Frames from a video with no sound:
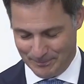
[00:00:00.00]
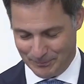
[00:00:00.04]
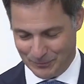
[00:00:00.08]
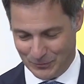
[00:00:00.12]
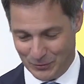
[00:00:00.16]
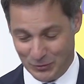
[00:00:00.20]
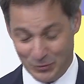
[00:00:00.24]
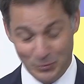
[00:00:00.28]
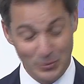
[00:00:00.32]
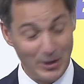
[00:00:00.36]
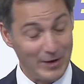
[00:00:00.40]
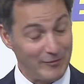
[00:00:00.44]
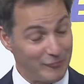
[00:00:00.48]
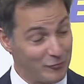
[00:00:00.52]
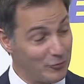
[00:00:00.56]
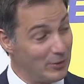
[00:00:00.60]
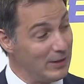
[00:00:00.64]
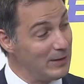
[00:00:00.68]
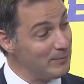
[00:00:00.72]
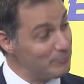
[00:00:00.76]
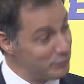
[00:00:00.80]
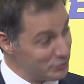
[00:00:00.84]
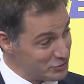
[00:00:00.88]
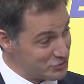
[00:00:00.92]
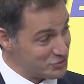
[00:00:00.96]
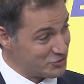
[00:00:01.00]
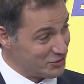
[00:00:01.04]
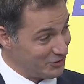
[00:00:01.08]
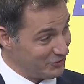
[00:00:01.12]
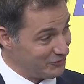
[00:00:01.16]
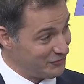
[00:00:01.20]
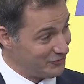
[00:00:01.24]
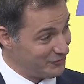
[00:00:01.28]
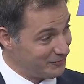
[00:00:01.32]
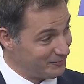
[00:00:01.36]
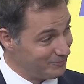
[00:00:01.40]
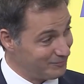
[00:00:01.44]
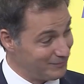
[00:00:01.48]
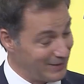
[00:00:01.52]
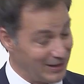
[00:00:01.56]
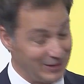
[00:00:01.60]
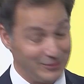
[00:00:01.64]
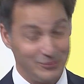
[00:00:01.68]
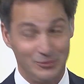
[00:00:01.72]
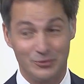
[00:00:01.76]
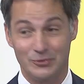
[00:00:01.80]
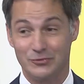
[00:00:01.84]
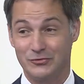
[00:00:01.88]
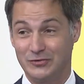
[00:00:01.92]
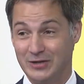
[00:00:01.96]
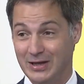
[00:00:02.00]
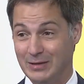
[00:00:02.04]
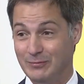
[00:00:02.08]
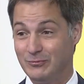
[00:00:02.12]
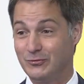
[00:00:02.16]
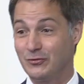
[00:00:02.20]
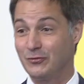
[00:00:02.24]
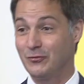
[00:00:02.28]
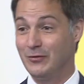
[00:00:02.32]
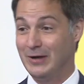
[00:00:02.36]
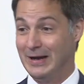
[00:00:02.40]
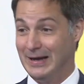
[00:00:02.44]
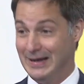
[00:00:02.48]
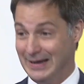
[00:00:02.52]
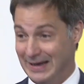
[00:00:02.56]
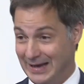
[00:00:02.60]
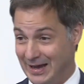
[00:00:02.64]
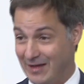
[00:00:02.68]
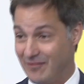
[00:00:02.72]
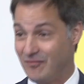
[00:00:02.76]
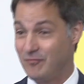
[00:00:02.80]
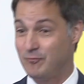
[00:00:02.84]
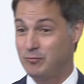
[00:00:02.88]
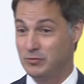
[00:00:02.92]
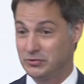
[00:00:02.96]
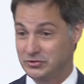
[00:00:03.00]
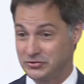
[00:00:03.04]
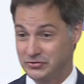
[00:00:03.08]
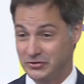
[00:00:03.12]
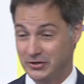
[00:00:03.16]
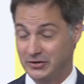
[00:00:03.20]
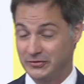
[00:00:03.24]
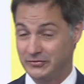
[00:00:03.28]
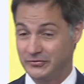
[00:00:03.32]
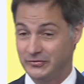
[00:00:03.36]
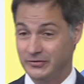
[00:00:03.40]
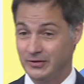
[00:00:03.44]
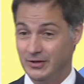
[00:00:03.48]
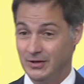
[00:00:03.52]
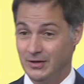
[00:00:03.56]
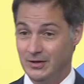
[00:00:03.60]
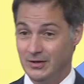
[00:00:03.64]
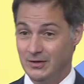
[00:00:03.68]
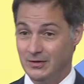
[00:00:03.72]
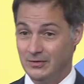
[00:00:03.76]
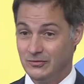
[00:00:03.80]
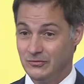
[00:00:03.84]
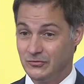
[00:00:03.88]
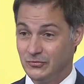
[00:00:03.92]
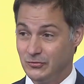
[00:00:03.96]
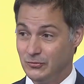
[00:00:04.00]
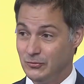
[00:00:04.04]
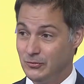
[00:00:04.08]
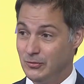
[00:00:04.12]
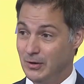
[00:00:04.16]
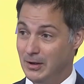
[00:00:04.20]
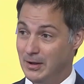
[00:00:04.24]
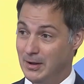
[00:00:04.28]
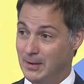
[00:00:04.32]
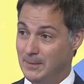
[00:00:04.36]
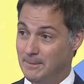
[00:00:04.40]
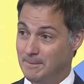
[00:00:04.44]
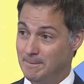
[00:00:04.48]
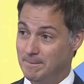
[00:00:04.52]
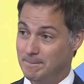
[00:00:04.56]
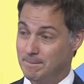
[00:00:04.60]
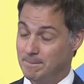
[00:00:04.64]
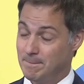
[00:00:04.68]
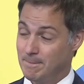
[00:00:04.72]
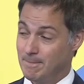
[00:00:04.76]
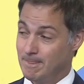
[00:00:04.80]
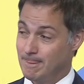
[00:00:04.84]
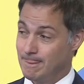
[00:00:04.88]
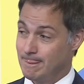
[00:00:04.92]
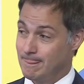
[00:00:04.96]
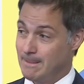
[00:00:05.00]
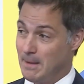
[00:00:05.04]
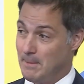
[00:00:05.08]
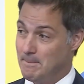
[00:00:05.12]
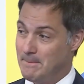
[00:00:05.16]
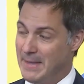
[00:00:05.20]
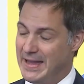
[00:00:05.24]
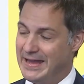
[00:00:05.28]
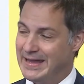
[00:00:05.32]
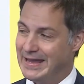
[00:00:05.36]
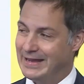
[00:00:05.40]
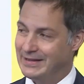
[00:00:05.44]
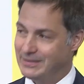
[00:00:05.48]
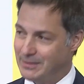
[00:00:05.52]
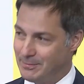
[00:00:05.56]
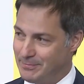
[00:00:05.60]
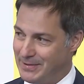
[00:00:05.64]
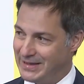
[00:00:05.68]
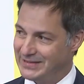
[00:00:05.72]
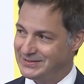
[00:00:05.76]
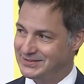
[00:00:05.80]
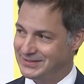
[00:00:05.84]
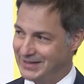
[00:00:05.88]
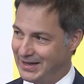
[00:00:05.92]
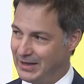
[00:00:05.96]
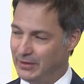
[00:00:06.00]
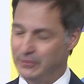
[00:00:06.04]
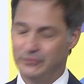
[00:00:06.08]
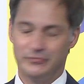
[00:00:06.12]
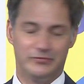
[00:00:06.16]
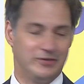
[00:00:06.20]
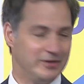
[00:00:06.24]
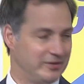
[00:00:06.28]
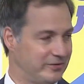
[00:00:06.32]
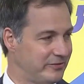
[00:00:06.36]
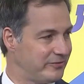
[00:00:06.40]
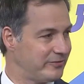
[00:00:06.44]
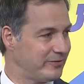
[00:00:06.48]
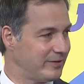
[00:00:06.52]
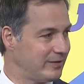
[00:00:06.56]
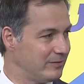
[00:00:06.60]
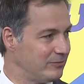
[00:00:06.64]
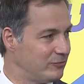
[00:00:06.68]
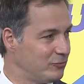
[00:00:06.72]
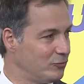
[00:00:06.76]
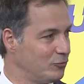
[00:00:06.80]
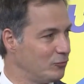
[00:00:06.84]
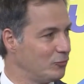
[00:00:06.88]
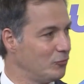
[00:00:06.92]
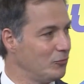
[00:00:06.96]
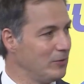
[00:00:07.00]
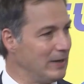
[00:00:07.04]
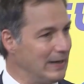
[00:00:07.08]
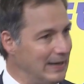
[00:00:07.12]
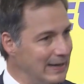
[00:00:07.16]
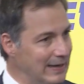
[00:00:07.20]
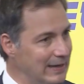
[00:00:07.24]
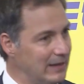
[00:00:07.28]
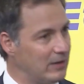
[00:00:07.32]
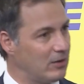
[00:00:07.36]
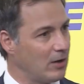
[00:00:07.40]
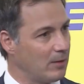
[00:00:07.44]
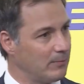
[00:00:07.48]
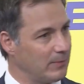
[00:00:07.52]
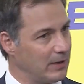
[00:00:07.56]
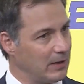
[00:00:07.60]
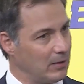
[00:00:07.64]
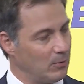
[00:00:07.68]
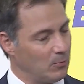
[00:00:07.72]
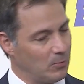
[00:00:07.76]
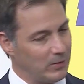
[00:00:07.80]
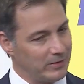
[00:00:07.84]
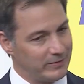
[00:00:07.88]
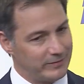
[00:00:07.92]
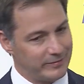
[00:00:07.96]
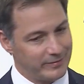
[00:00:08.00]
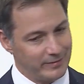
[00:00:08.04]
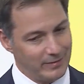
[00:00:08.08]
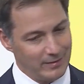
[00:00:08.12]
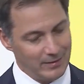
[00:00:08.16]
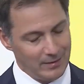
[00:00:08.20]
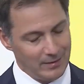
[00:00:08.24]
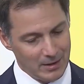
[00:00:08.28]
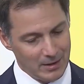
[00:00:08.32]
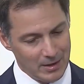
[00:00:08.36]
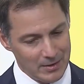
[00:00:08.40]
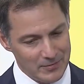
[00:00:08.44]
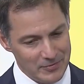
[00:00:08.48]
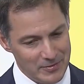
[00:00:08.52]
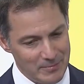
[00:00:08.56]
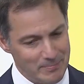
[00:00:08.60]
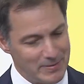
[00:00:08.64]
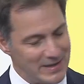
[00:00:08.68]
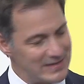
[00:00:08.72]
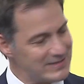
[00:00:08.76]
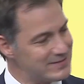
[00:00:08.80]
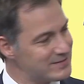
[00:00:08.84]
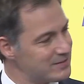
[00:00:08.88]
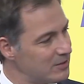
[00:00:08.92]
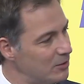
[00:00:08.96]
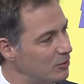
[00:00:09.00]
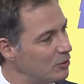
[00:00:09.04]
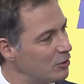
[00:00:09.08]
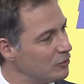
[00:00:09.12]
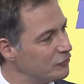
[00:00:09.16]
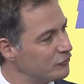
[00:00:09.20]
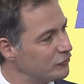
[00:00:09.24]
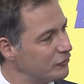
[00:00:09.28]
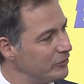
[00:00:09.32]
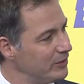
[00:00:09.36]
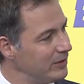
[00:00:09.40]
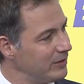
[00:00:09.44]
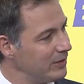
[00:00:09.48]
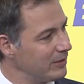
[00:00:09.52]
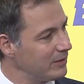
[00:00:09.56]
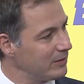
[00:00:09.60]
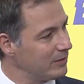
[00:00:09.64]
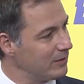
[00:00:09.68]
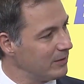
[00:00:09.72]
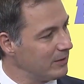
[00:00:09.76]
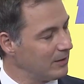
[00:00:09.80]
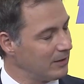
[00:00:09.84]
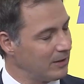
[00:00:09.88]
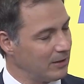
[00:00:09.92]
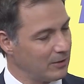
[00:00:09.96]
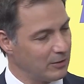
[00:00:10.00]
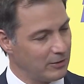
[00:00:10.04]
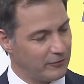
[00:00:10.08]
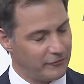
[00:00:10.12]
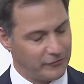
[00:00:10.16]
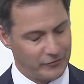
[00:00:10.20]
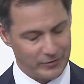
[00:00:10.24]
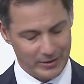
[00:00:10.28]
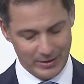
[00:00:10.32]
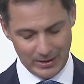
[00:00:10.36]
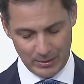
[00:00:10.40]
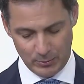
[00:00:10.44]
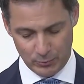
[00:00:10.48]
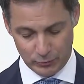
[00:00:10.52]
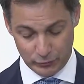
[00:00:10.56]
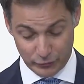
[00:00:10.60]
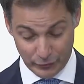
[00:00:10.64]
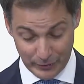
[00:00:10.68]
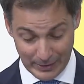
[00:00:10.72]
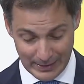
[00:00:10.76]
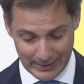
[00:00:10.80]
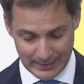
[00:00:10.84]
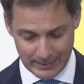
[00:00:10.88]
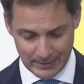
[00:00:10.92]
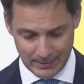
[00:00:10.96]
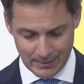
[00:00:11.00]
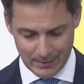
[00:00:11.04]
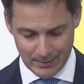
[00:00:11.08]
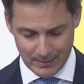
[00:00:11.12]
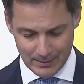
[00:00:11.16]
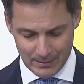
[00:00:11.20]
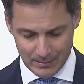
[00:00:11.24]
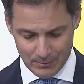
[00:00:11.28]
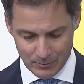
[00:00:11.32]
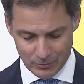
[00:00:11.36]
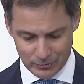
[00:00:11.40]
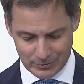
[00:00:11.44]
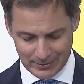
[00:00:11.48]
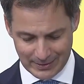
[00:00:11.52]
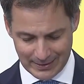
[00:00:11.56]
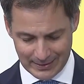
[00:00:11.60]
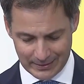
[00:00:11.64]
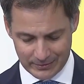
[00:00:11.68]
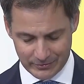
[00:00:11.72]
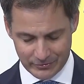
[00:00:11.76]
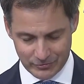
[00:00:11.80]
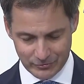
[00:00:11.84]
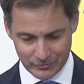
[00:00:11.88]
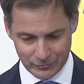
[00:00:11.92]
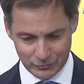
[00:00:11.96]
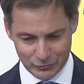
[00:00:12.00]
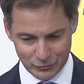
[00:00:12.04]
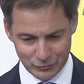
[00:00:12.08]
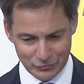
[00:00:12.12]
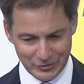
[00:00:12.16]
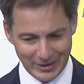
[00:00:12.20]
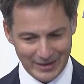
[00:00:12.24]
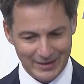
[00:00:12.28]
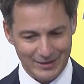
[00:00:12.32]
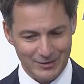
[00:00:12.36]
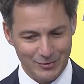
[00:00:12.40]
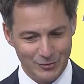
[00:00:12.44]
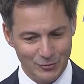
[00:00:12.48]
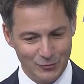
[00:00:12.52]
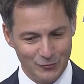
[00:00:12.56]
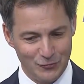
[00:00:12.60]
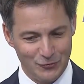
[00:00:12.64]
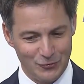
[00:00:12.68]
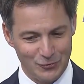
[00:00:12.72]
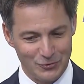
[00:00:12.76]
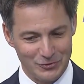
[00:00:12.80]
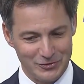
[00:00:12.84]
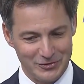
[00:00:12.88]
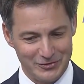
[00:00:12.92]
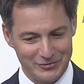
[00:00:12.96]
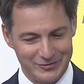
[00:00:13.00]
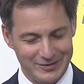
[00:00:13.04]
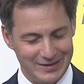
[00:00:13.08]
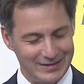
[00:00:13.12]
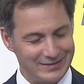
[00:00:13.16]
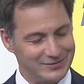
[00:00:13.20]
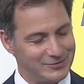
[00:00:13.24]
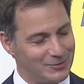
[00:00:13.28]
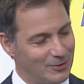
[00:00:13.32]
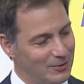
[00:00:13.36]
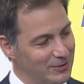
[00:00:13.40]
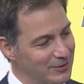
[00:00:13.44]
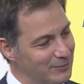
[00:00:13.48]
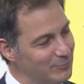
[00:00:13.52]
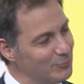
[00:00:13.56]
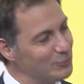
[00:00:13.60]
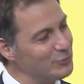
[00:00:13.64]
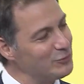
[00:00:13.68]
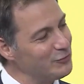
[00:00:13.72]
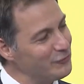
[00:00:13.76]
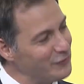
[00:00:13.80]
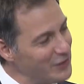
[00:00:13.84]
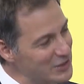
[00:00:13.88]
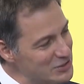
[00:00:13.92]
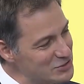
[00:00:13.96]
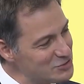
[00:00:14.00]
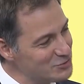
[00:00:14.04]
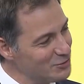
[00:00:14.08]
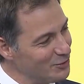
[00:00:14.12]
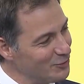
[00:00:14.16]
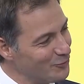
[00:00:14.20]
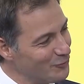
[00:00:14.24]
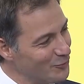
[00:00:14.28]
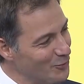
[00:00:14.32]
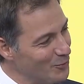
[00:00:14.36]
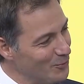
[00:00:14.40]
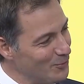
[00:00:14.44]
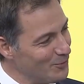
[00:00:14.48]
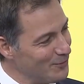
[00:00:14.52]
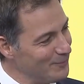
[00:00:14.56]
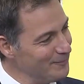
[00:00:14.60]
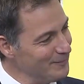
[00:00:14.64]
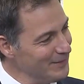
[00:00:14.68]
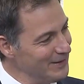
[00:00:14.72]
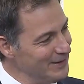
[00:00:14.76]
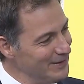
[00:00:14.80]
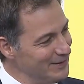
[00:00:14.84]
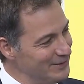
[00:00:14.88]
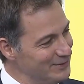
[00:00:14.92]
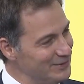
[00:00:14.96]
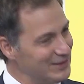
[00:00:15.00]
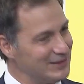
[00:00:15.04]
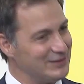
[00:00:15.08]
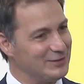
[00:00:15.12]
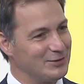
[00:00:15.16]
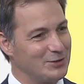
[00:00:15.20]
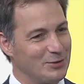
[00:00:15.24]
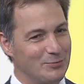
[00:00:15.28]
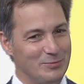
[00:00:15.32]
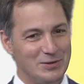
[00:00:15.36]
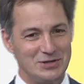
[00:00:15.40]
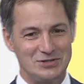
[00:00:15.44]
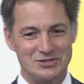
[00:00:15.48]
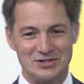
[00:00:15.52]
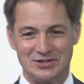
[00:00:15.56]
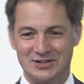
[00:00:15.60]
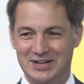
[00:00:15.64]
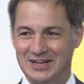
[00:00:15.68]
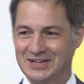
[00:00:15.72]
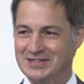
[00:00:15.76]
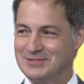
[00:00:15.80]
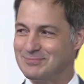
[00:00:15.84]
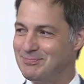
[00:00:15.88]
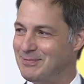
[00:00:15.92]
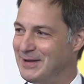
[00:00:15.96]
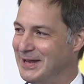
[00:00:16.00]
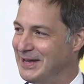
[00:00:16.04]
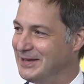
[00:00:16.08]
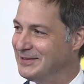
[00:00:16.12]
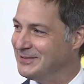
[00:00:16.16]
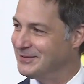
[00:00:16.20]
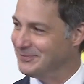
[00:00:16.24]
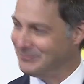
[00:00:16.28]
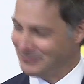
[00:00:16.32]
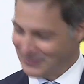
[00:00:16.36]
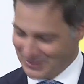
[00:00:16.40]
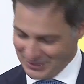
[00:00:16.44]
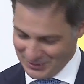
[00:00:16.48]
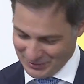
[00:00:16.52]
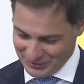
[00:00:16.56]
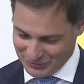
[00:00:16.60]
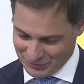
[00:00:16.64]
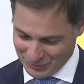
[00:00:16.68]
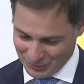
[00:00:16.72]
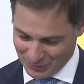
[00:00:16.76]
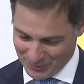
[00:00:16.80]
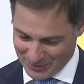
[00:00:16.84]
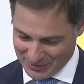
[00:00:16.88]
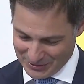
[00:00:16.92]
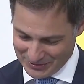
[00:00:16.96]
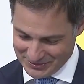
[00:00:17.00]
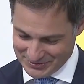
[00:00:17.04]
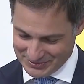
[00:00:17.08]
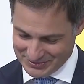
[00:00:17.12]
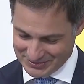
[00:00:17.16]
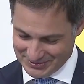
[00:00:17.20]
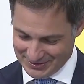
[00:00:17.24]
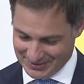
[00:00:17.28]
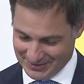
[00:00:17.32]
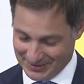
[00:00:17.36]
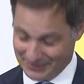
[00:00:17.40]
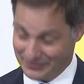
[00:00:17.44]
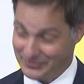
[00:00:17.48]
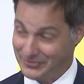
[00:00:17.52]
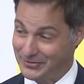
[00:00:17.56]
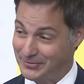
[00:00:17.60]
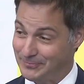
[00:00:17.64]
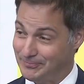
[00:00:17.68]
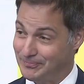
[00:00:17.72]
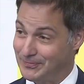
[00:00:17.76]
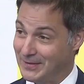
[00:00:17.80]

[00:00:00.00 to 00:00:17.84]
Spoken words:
You have really pushed us, and your teams really have pushed us to making the best out of this and to really coming with the best a country can offer. And I would really would like to thank you for this, let's call it motivational role that the Commission has played towards us.